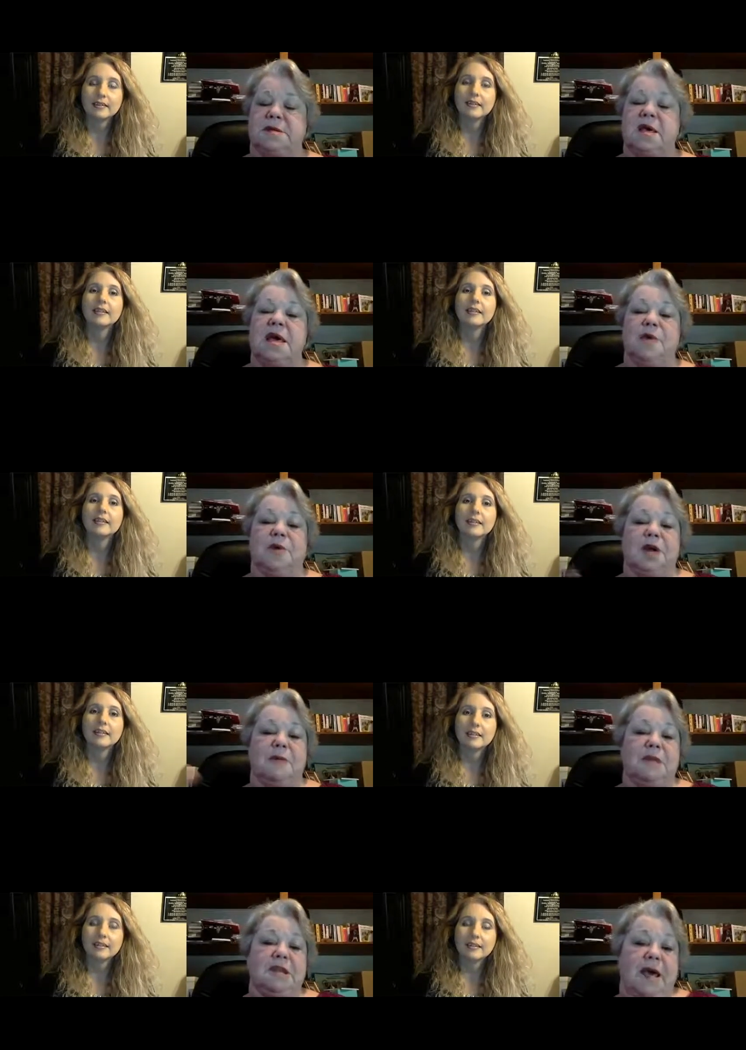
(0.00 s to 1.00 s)
Speaker 1: It will come into
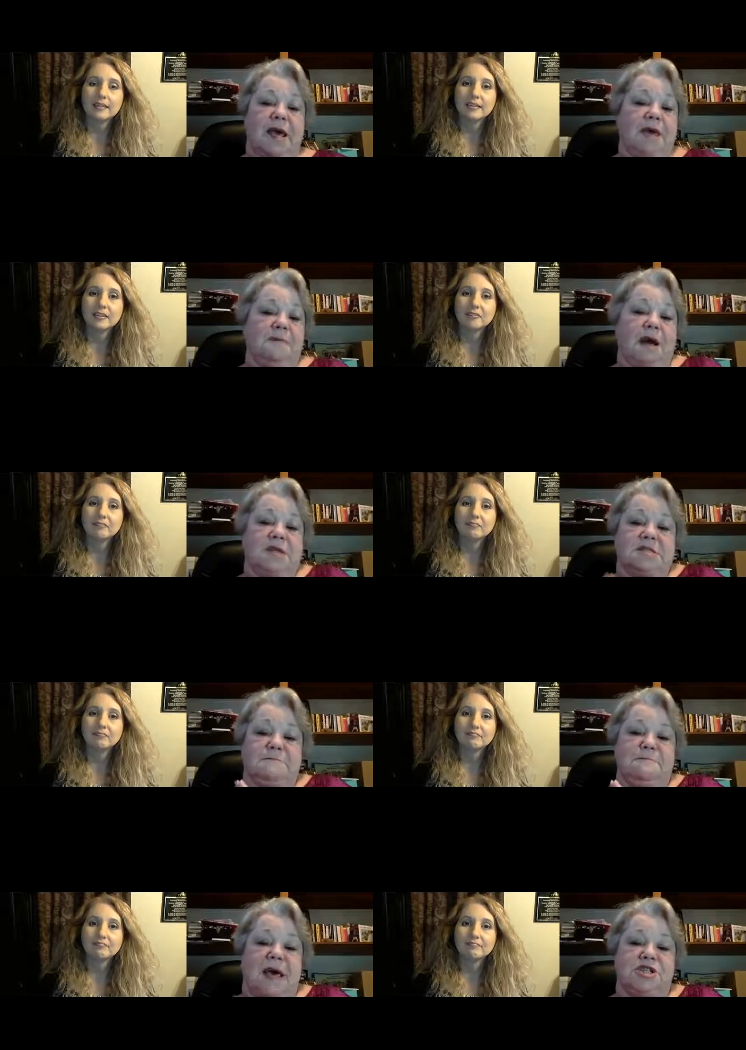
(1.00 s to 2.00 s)
my inbox
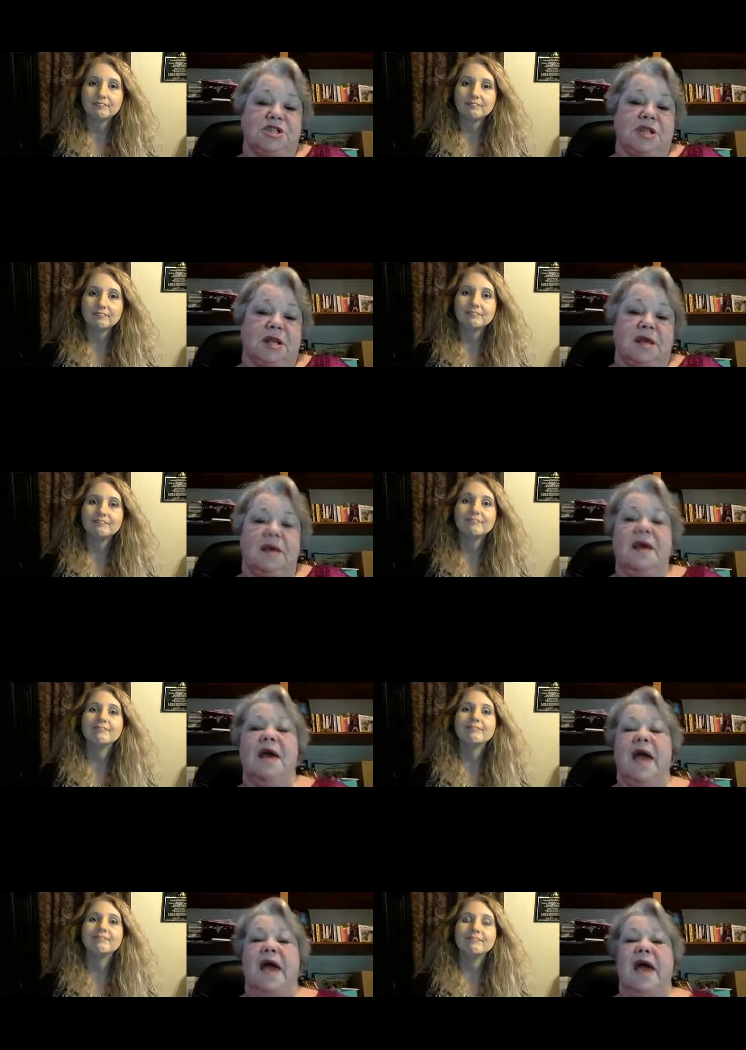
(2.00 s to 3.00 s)
magically,
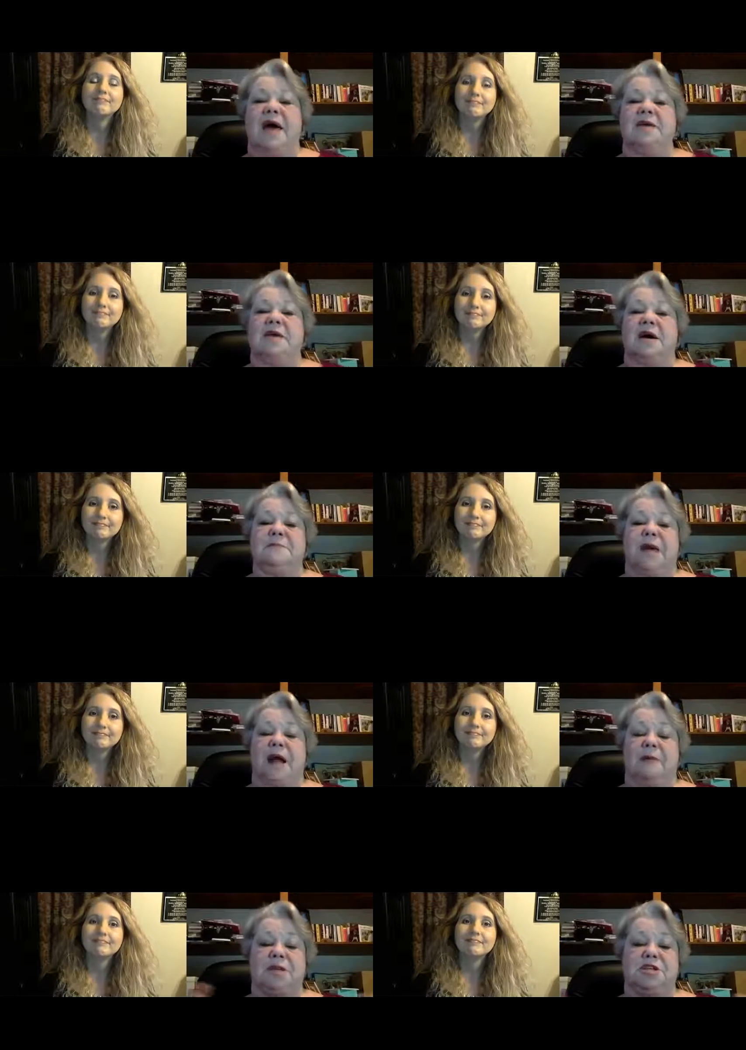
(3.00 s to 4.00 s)
and um, and I'll be
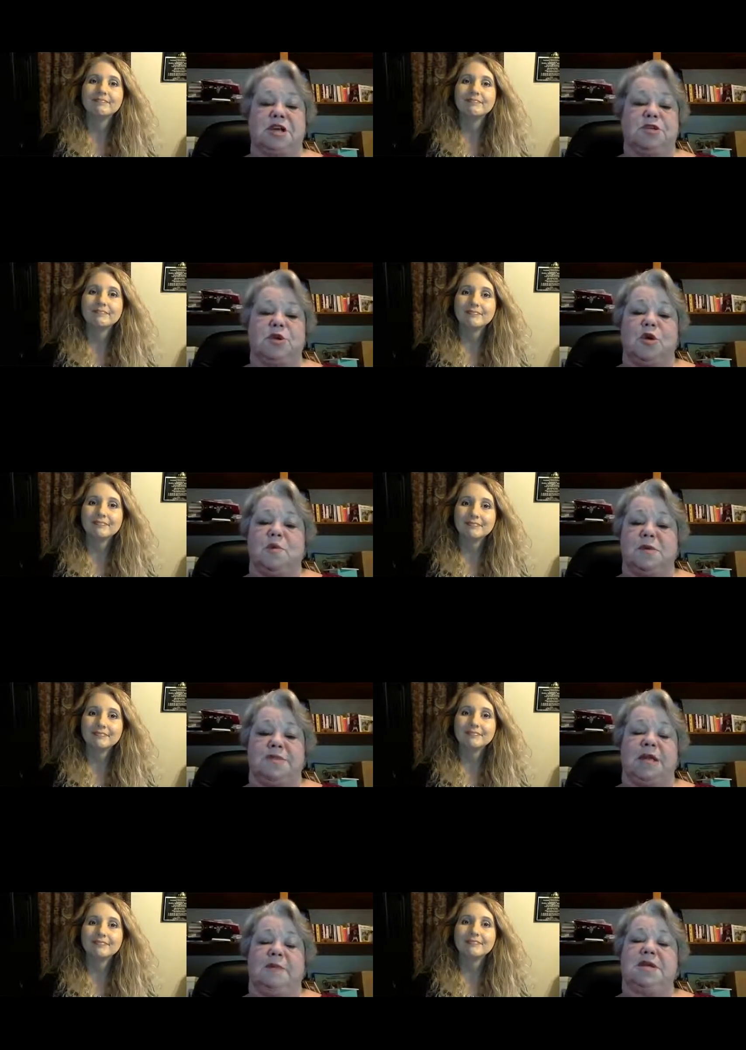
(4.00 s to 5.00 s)
in touch with you, and we'll set up
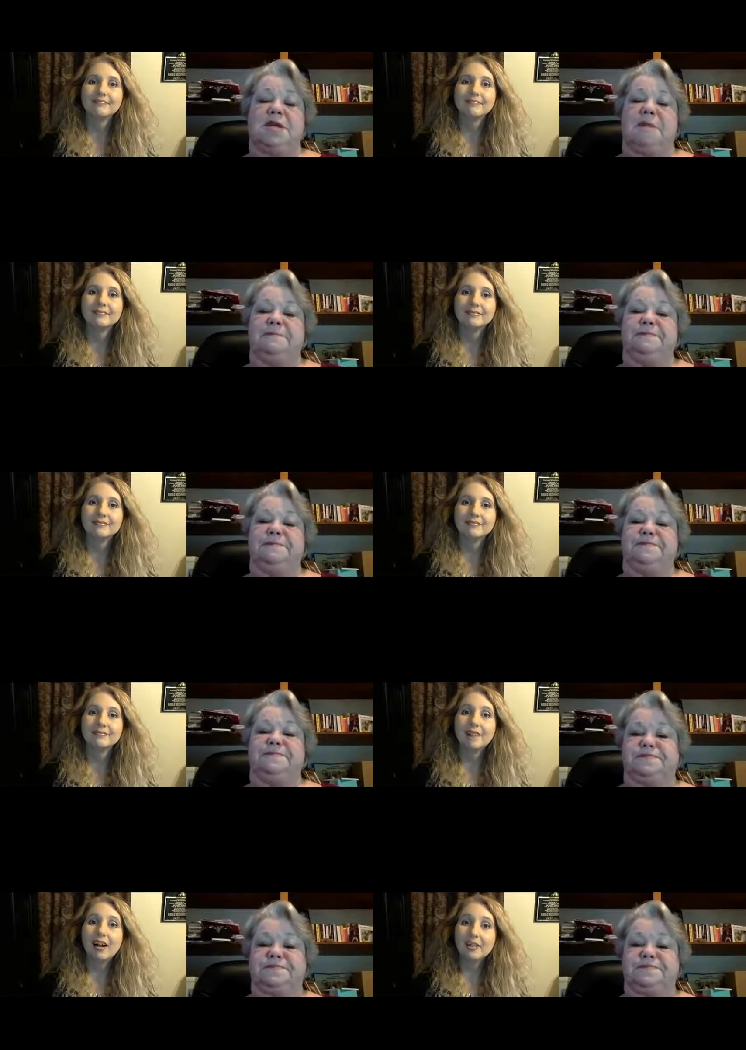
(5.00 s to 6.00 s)
a time.
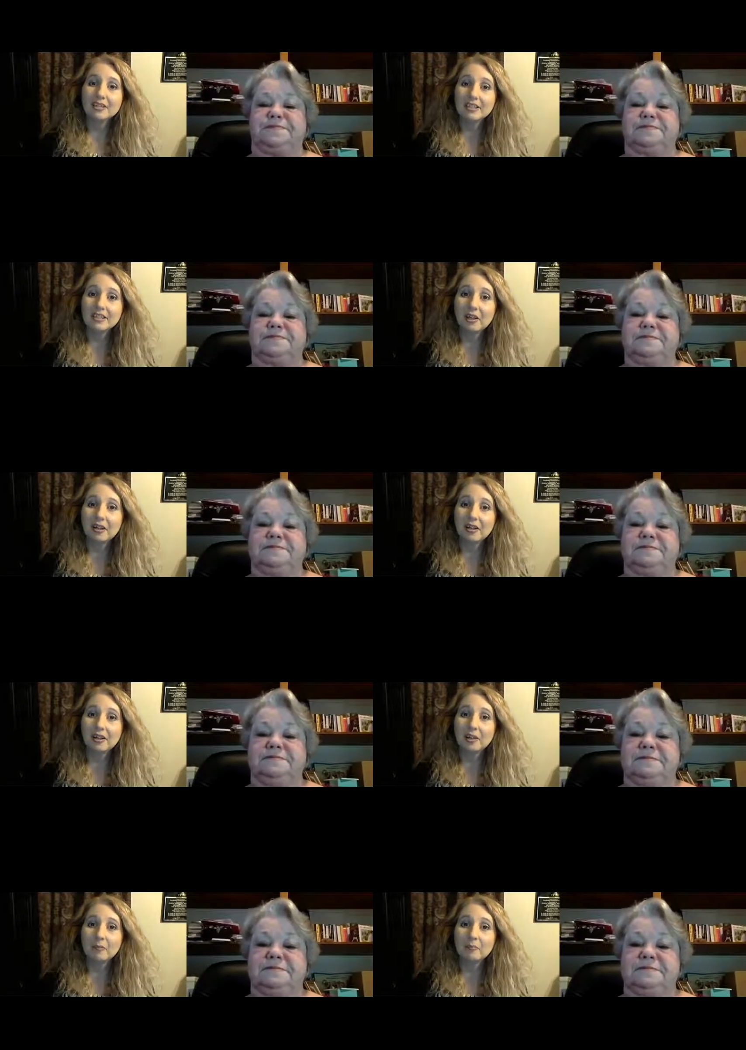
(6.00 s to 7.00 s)

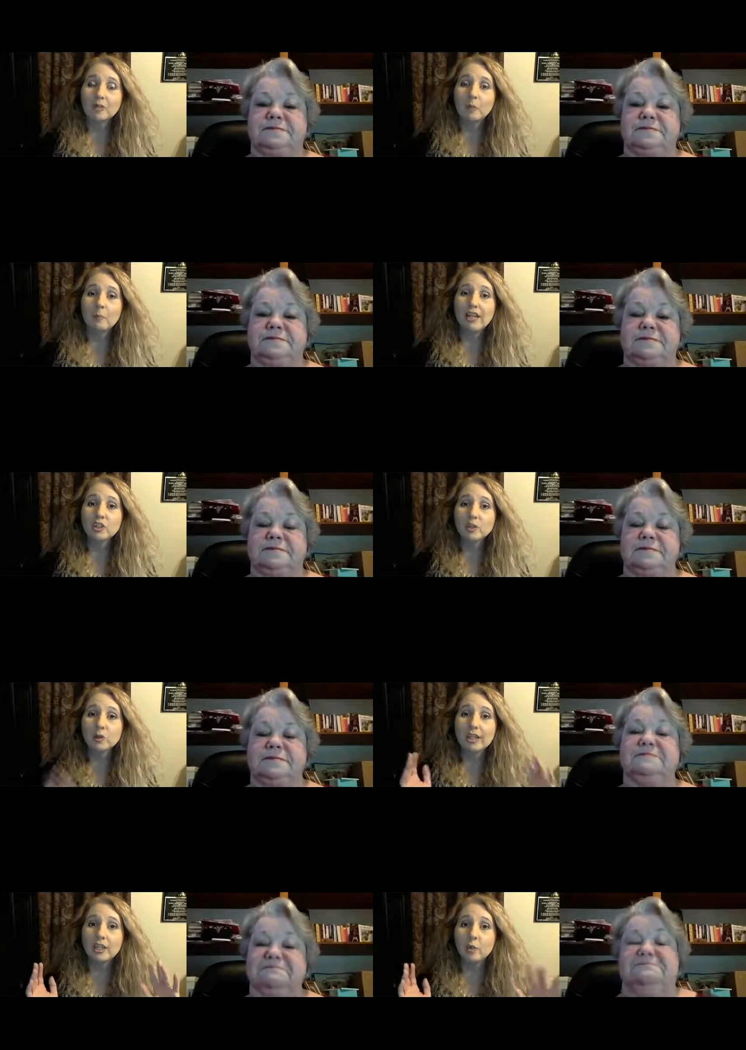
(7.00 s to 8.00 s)
Speaker 2: Awesome. So make
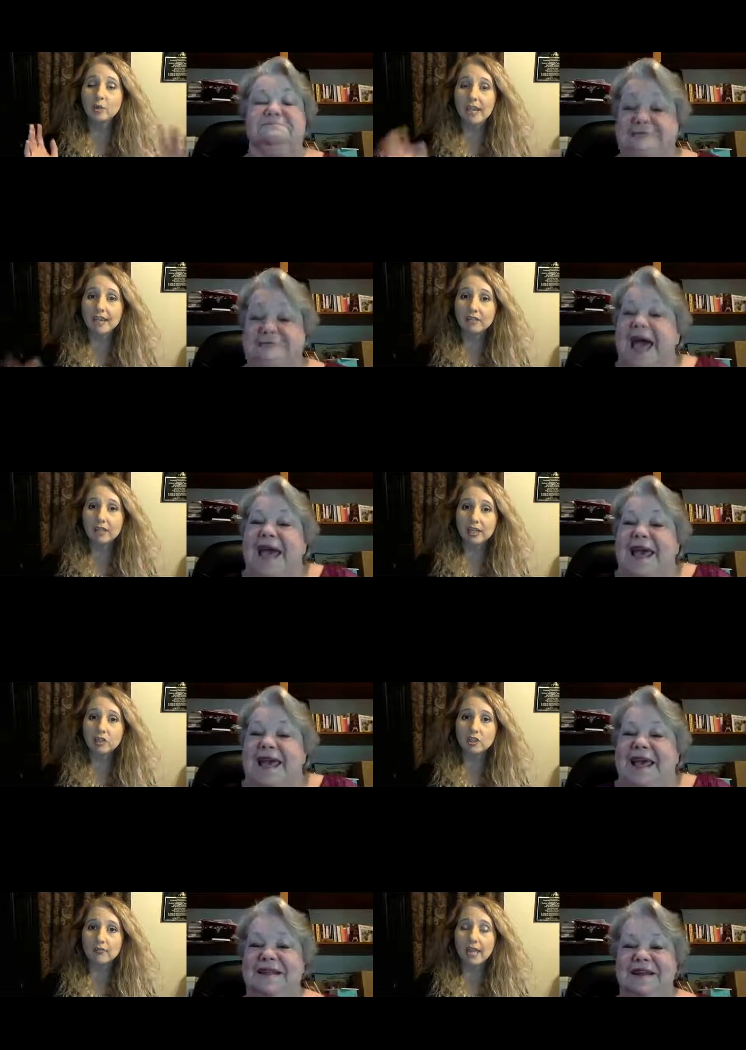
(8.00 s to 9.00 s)
sure that you take
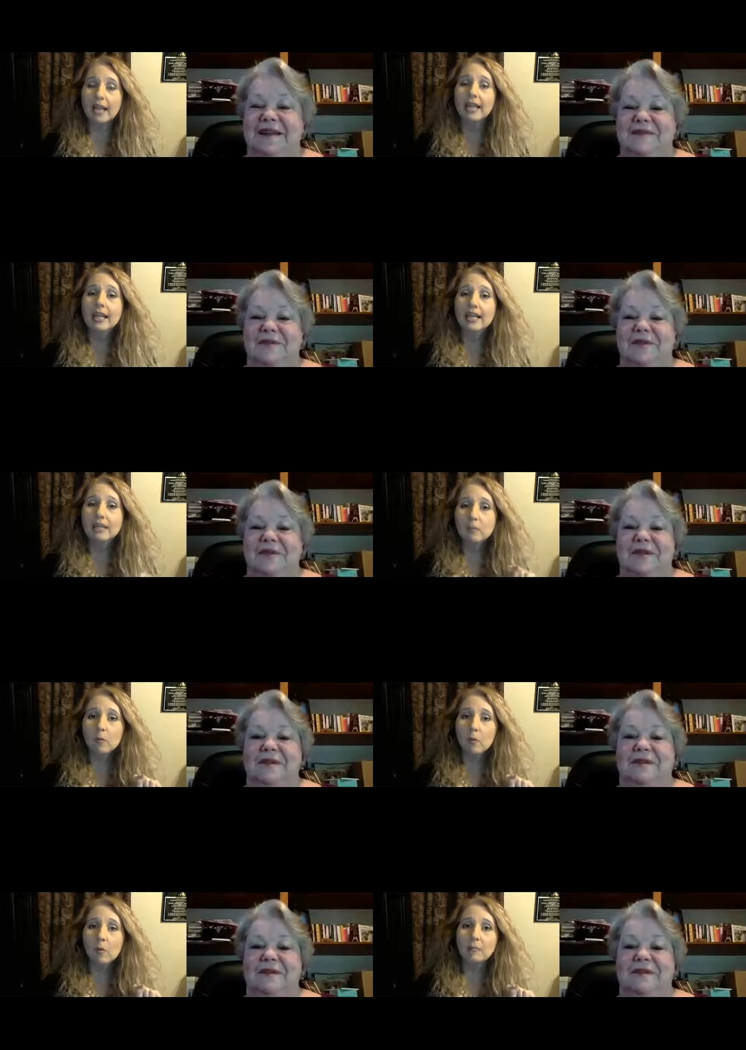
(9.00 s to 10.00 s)
advantage of that. Give
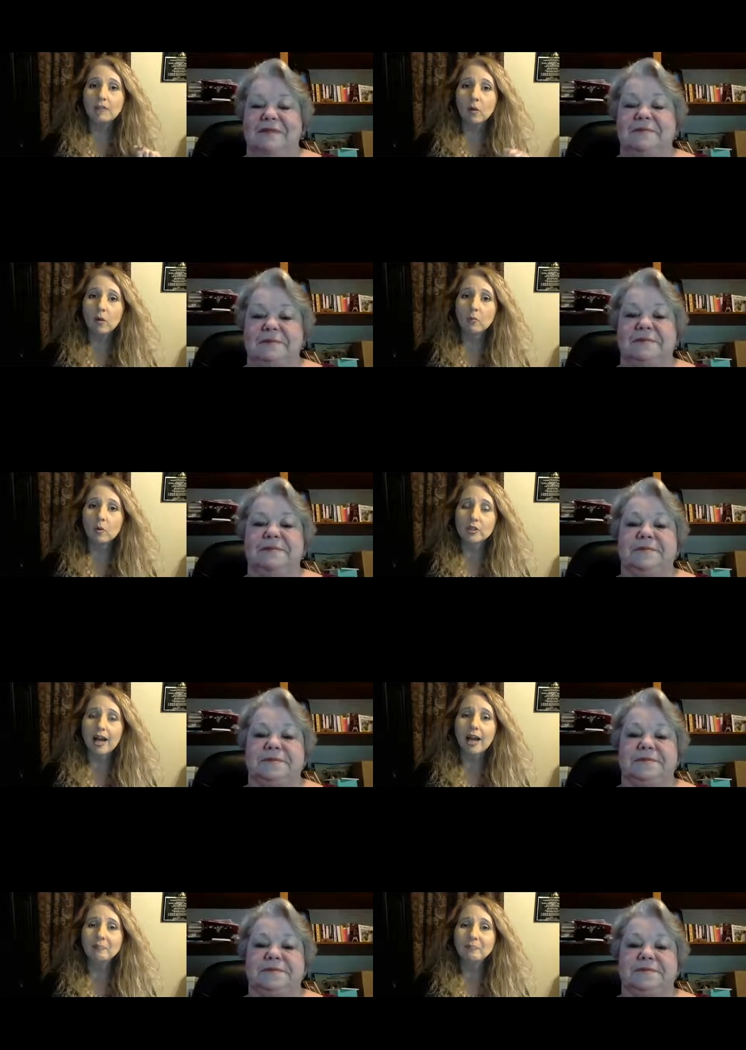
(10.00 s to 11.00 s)
them the website one more
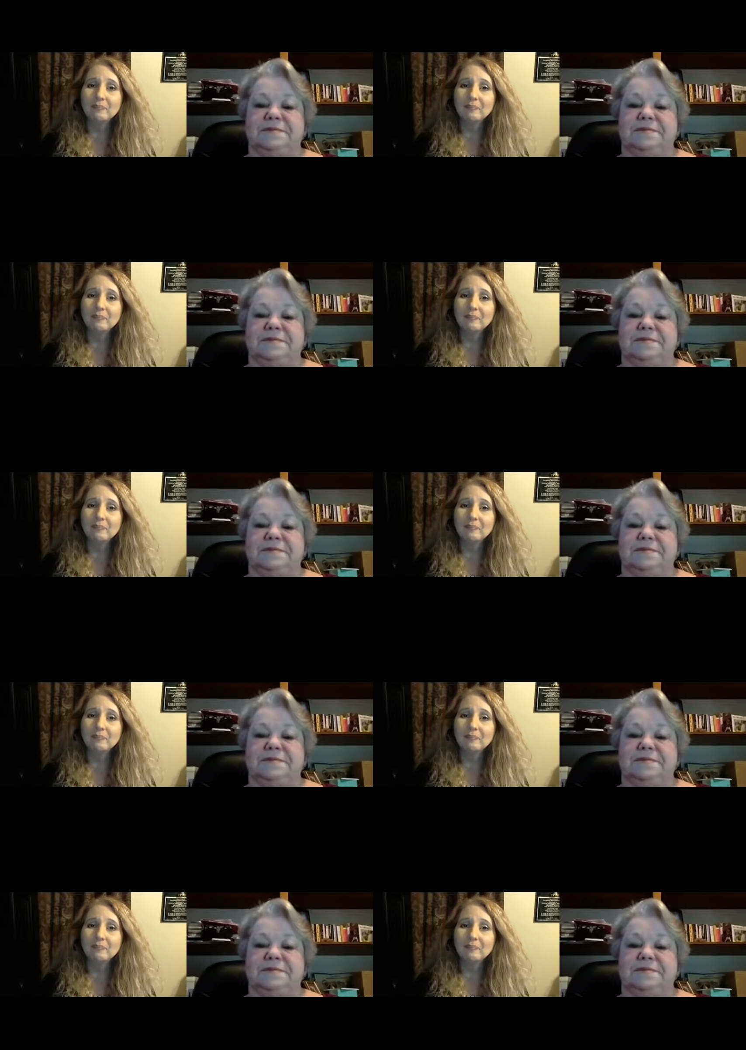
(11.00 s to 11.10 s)
time.